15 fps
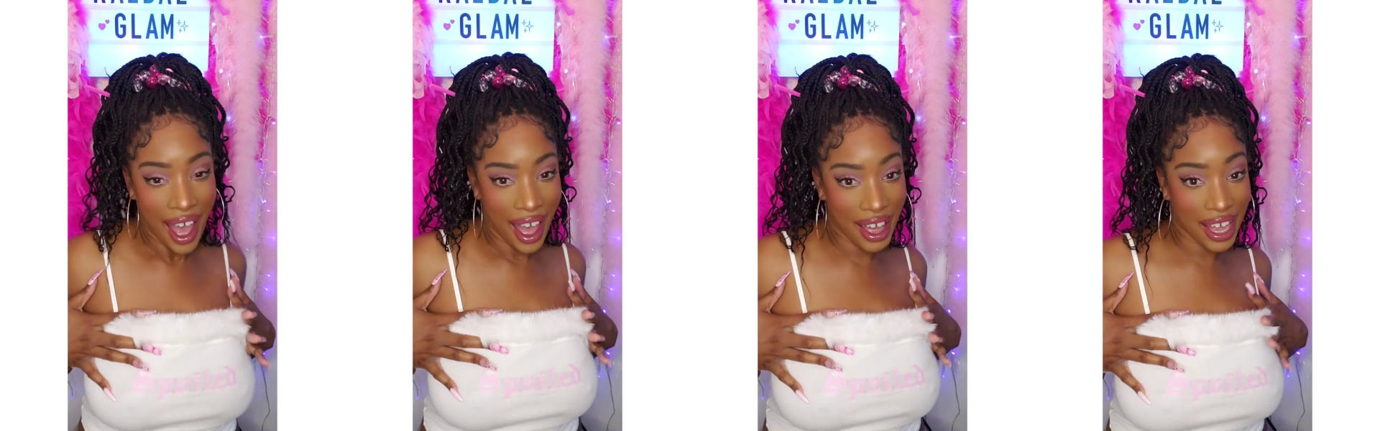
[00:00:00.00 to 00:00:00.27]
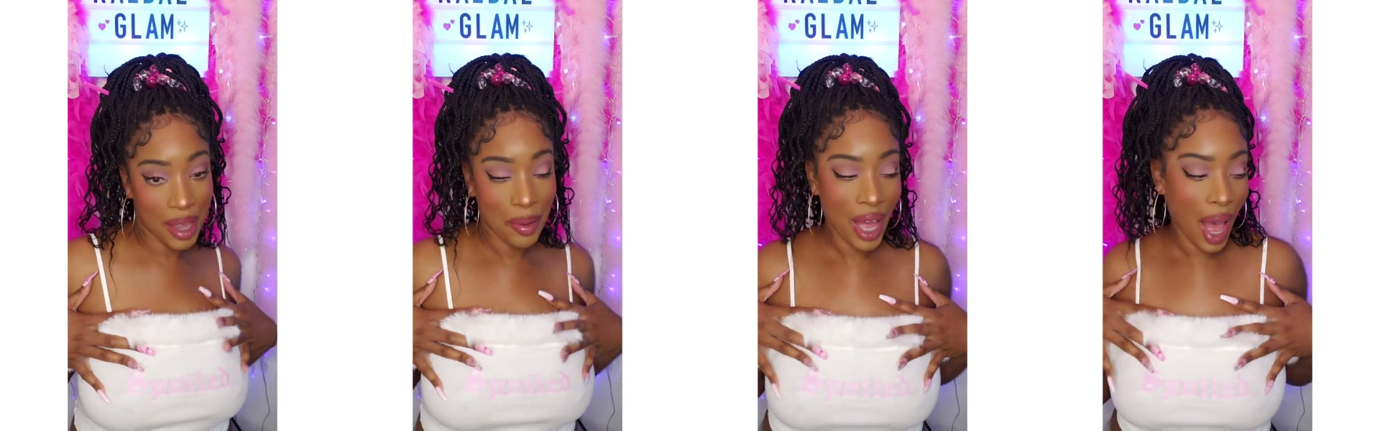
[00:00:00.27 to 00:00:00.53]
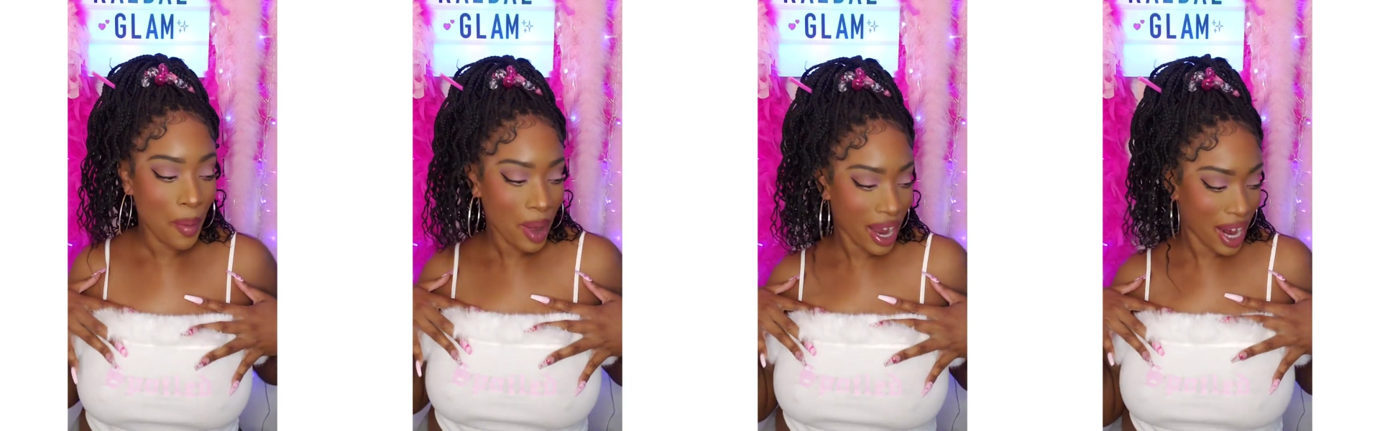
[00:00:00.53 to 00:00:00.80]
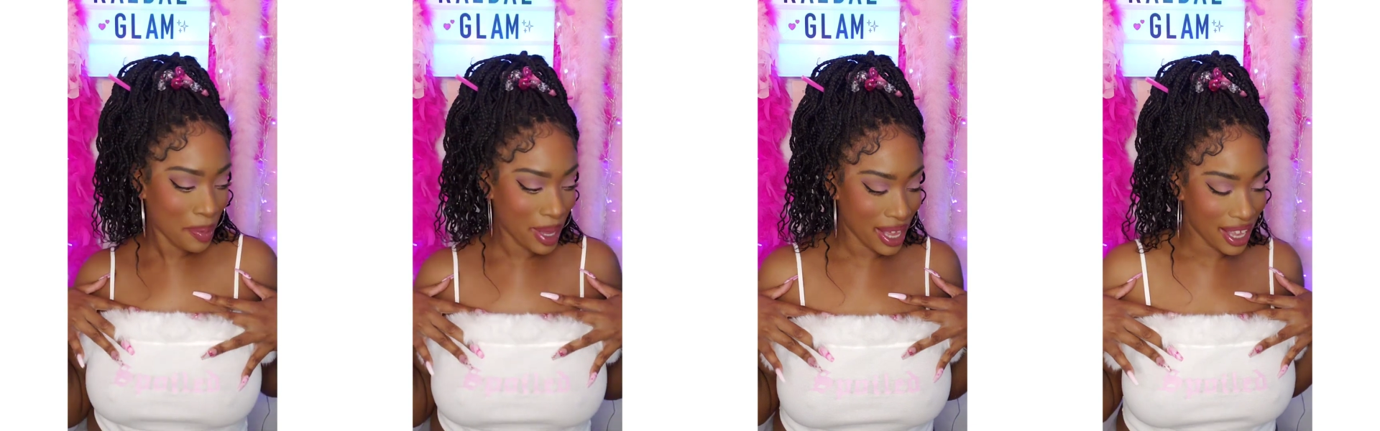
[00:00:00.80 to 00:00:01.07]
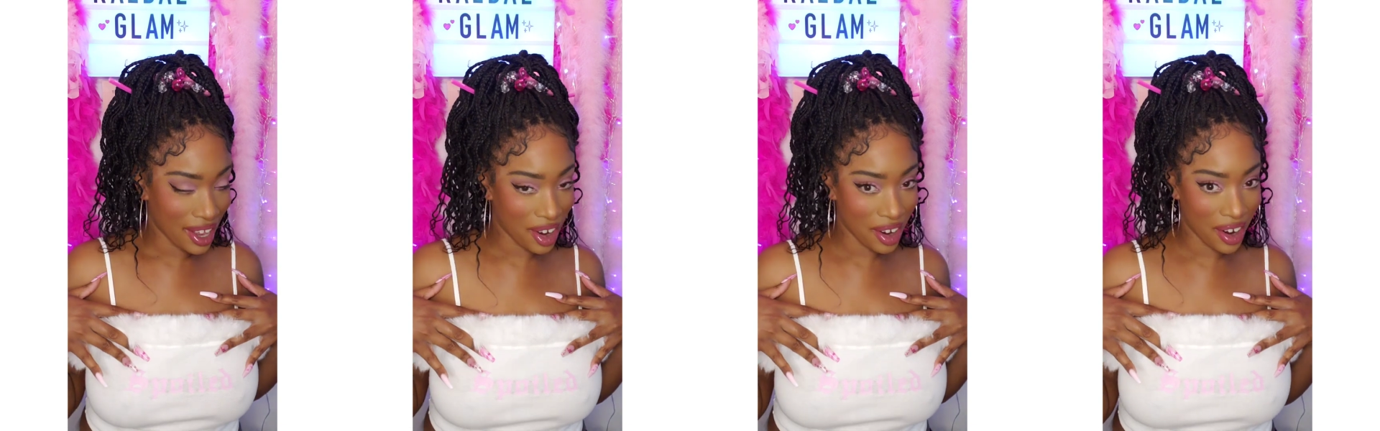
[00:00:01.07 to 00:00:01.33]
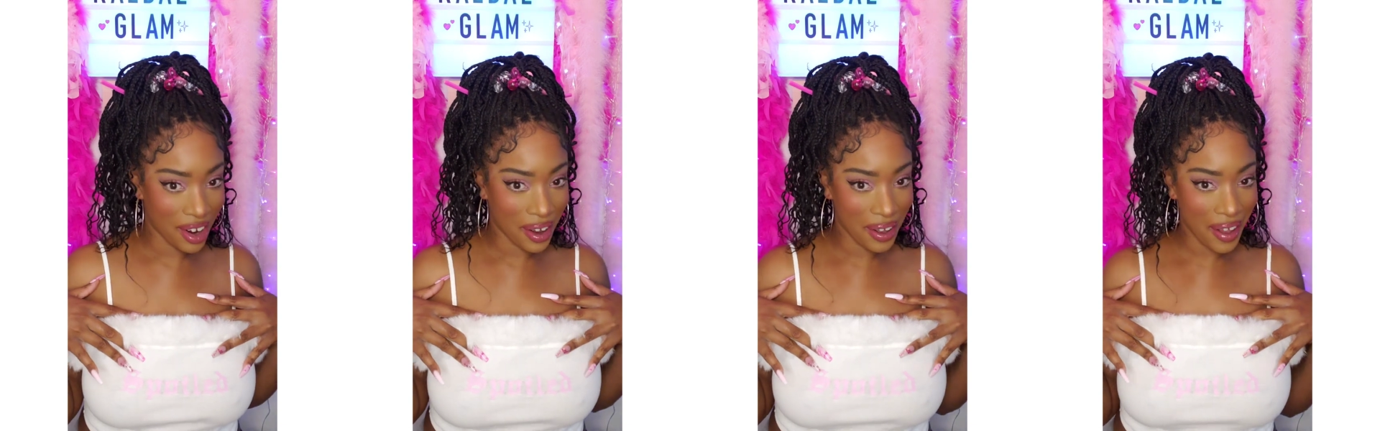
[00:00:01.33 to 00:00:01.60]
I'm a Barbie
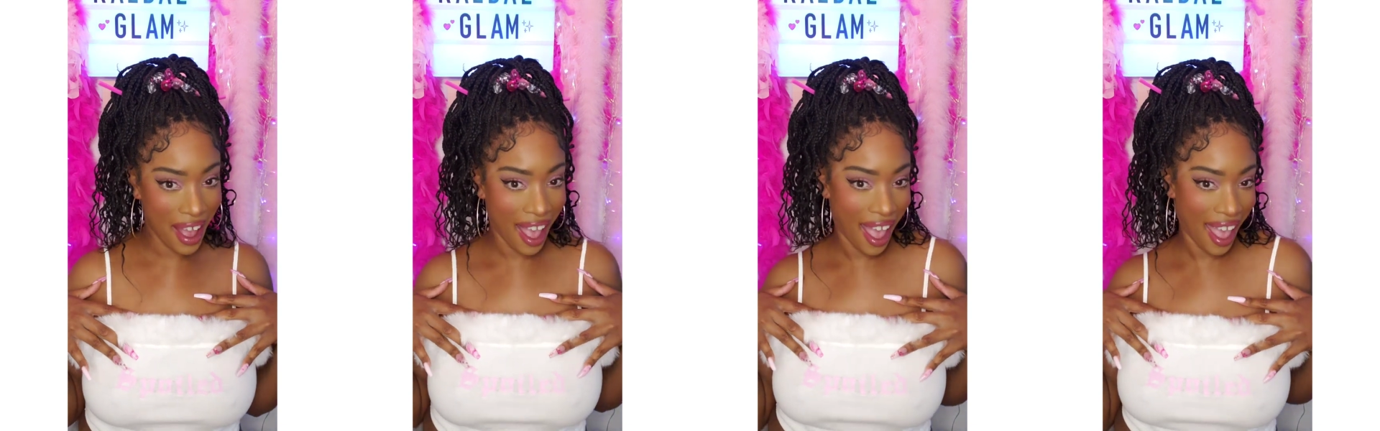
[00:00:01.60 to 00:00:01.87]
girl.